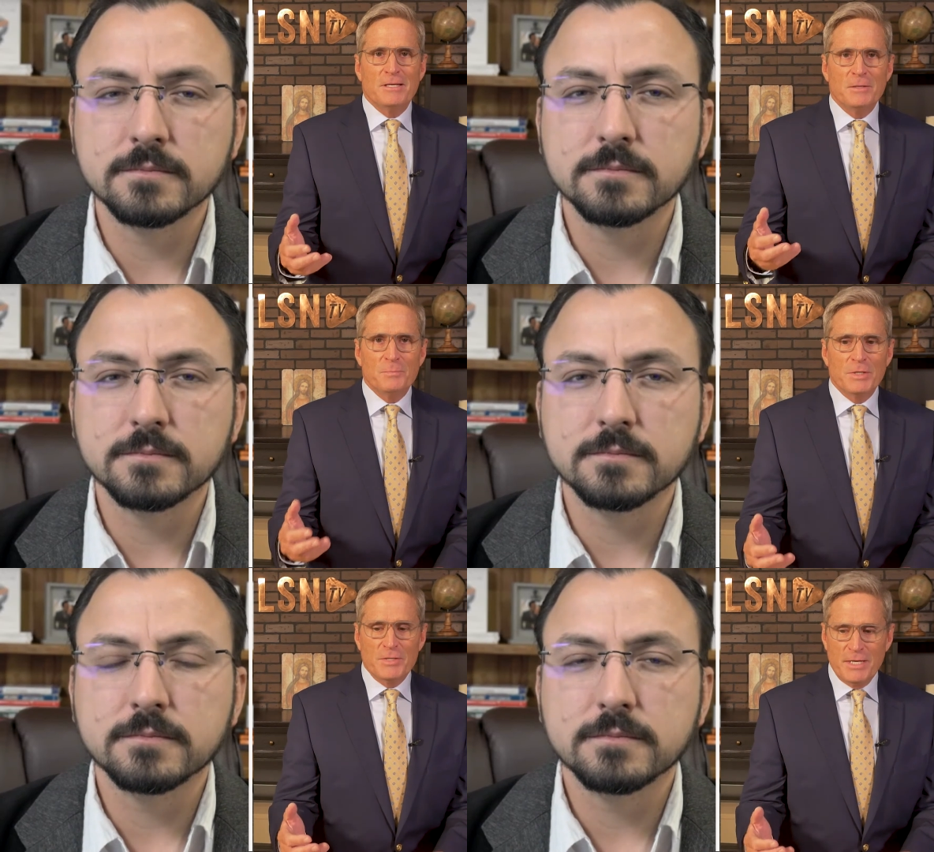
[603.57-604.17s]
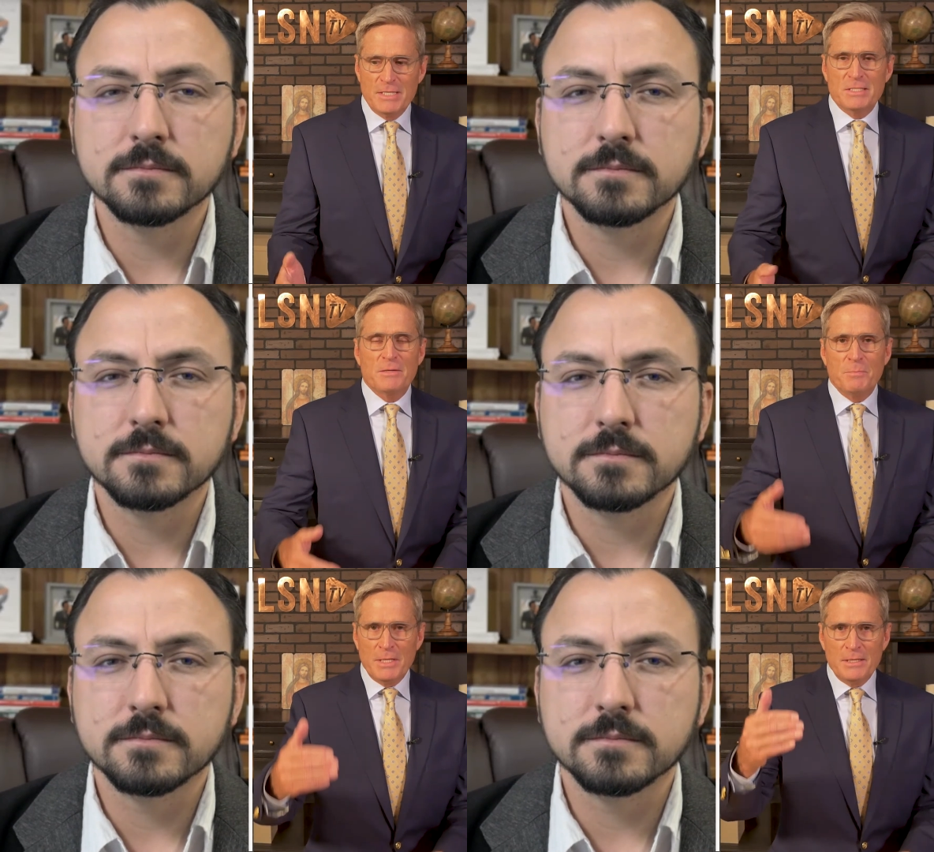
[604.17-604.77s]
Speaker 1: it pertains
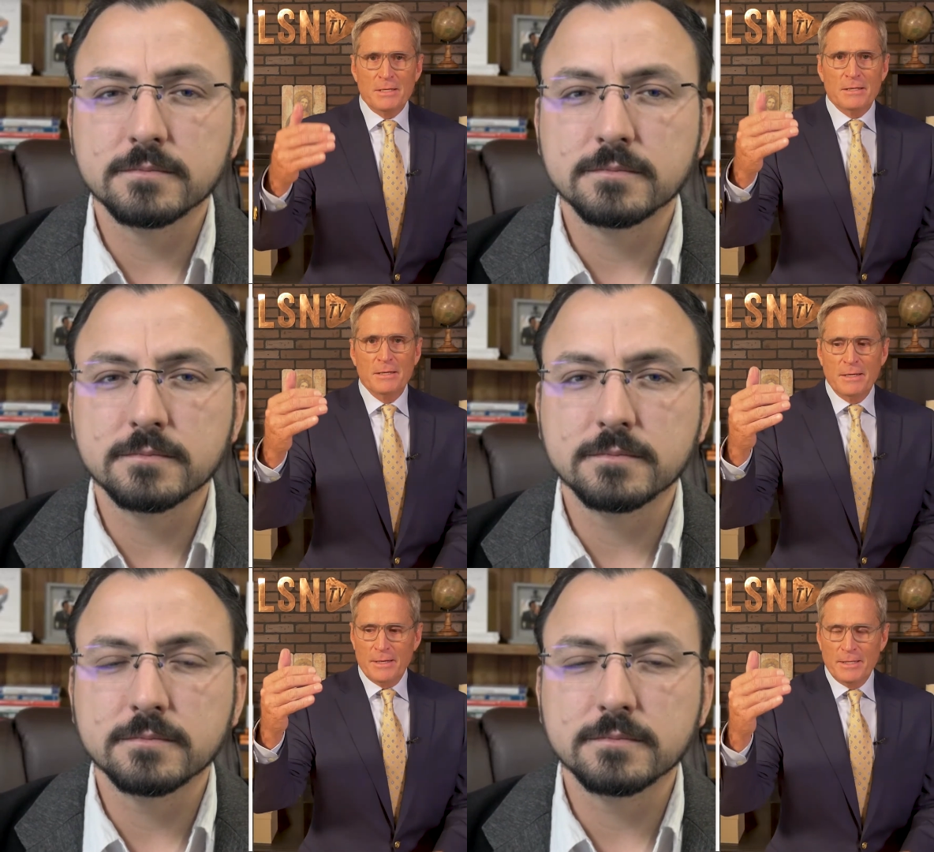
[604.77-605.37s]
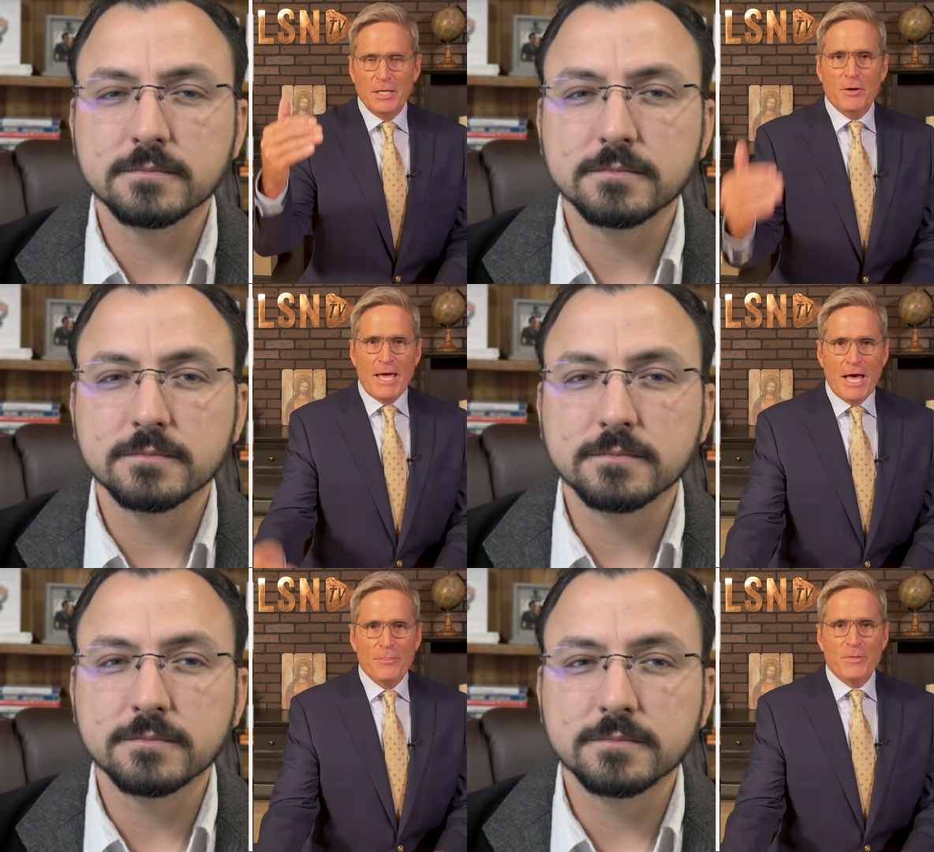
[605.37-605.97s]
to being you
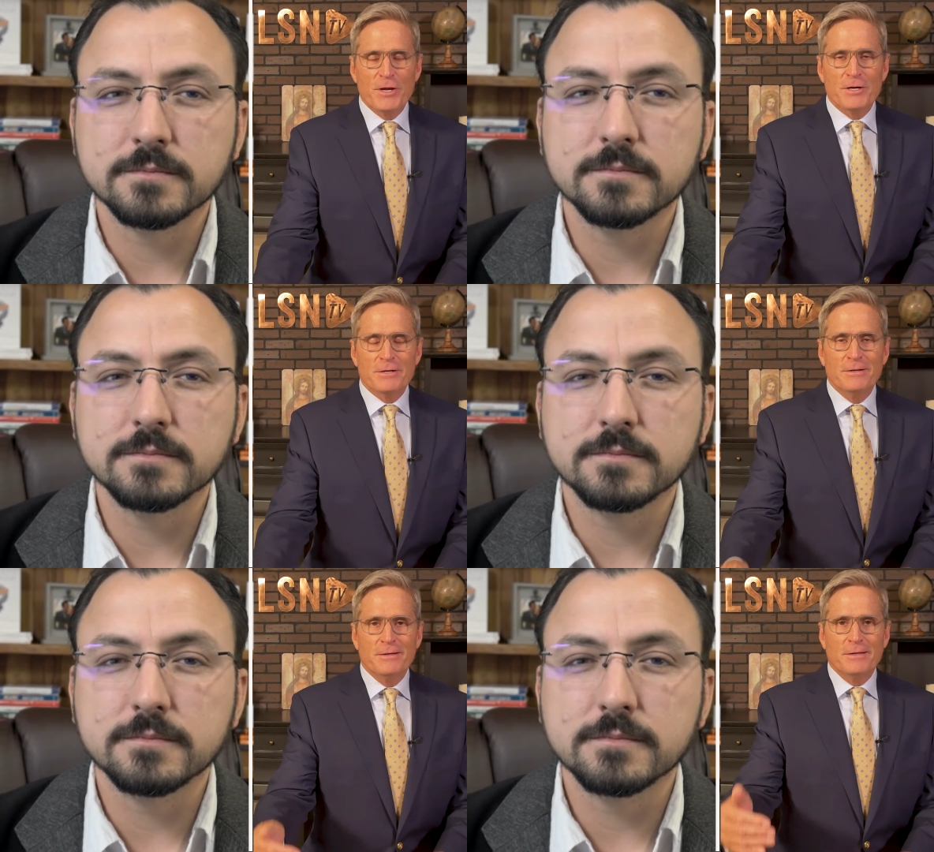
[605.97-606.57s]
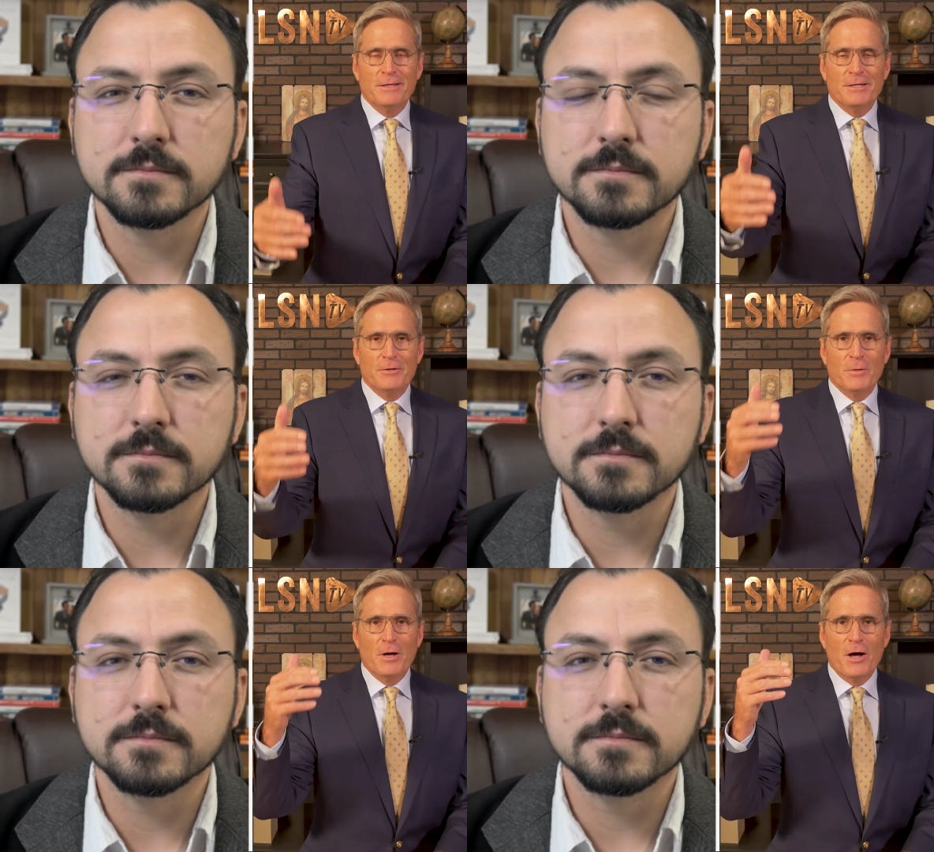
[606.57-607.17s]
know, out there, you
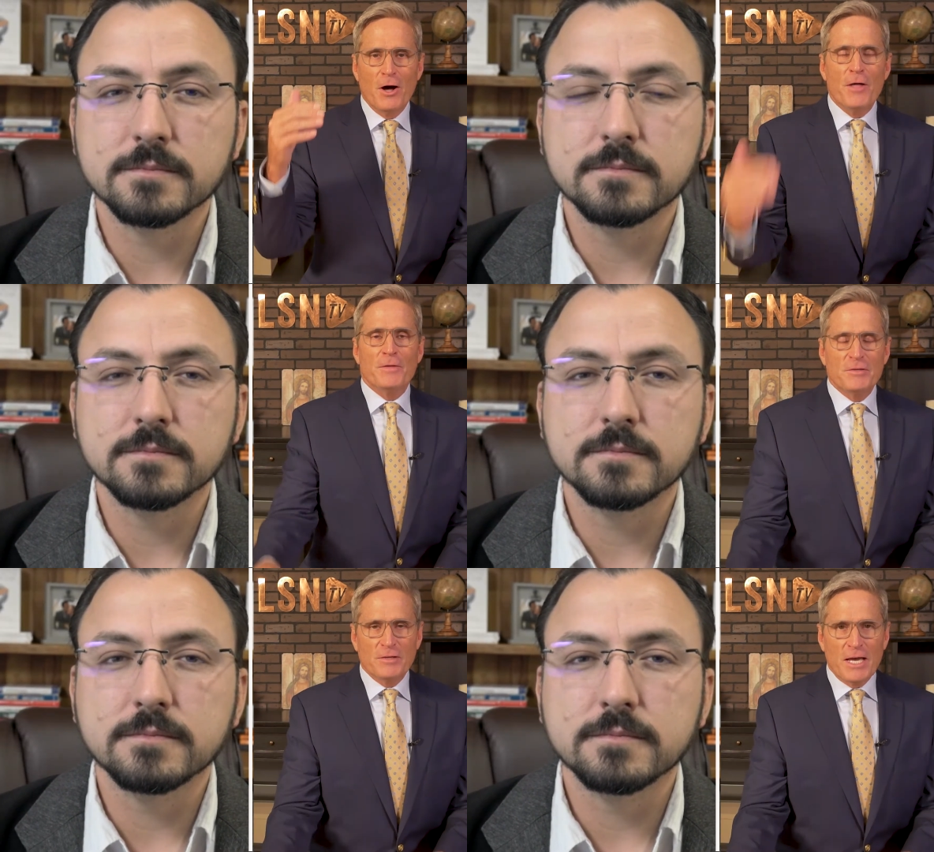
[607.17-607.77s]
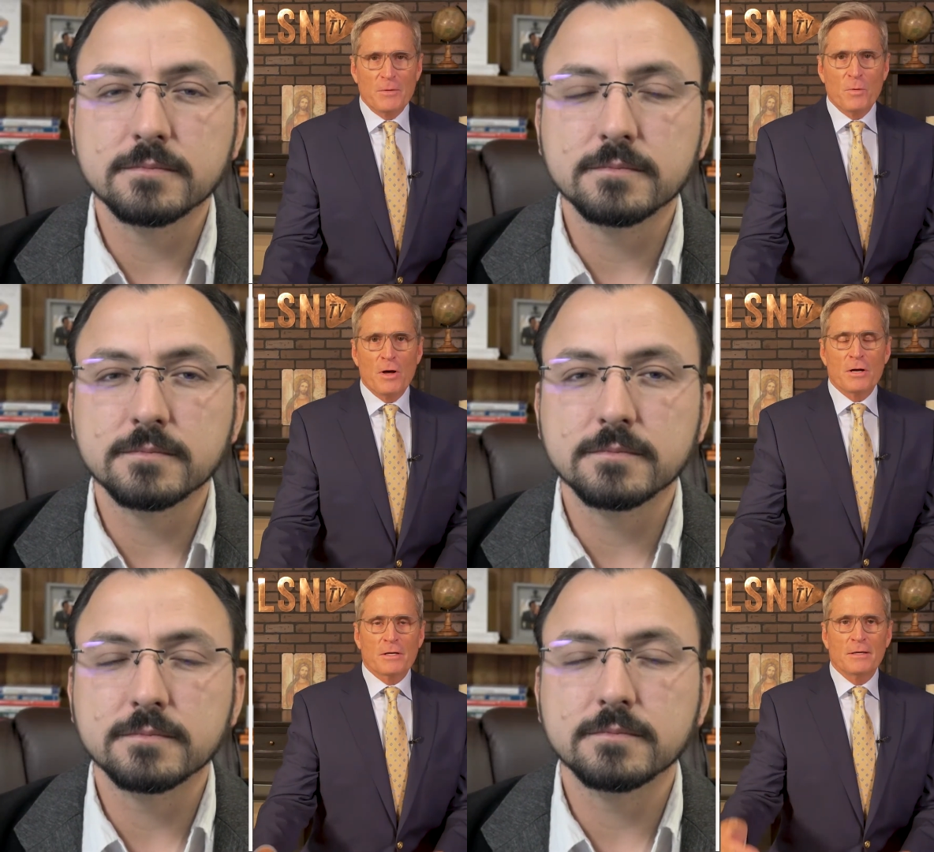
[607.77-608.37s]
know, on the
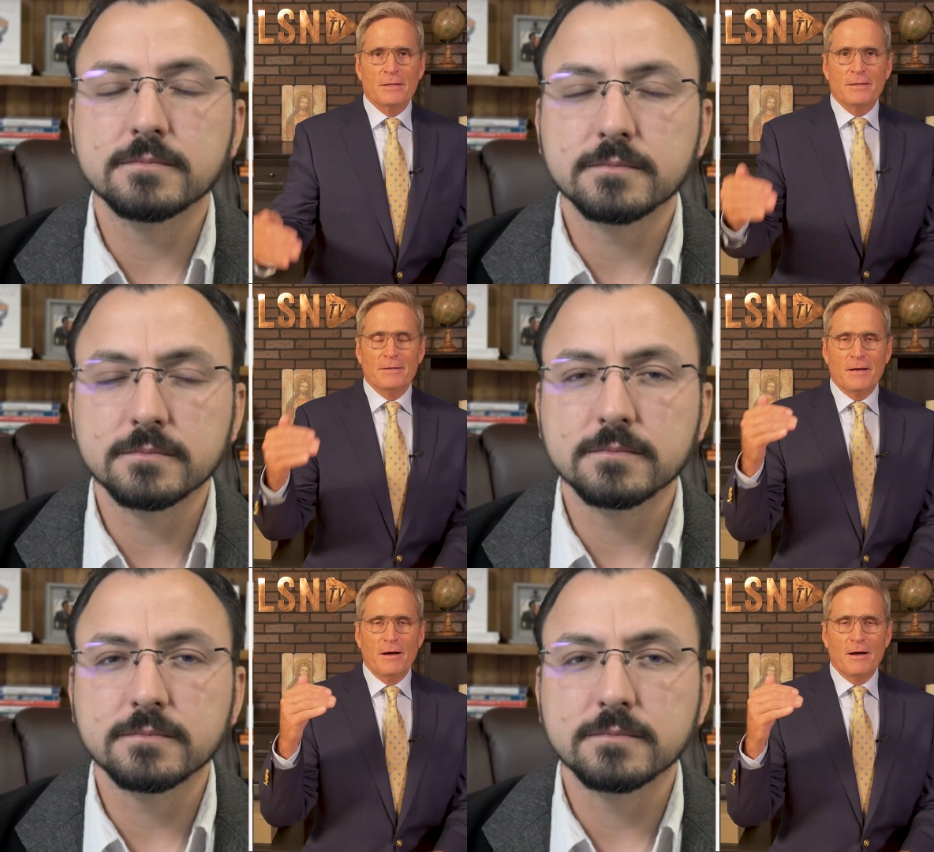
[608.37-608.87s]
sidewalk, you know,